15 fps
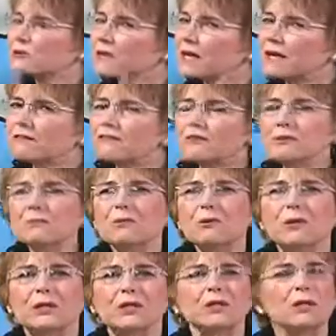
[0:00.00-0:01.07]
every
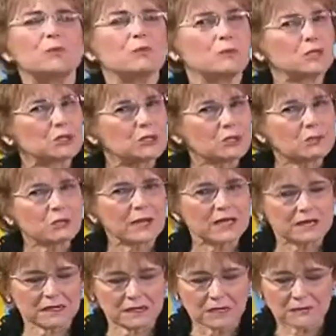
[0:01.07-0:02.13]
morning when you
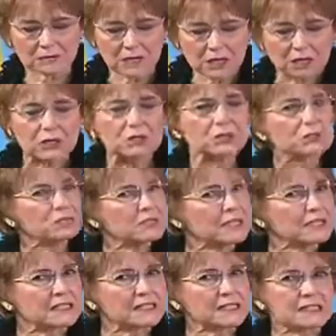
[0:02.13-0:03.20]
wake up, you
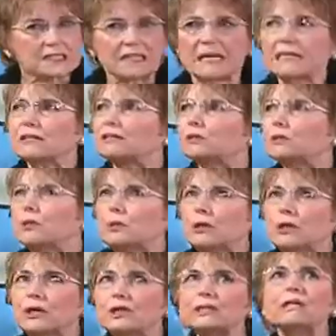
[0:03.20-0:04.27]
need to say,
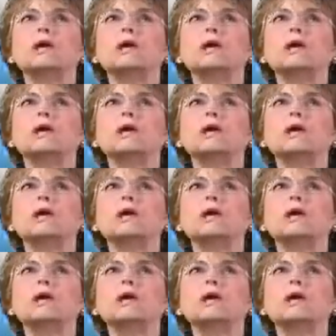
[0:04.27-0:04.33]
Lord,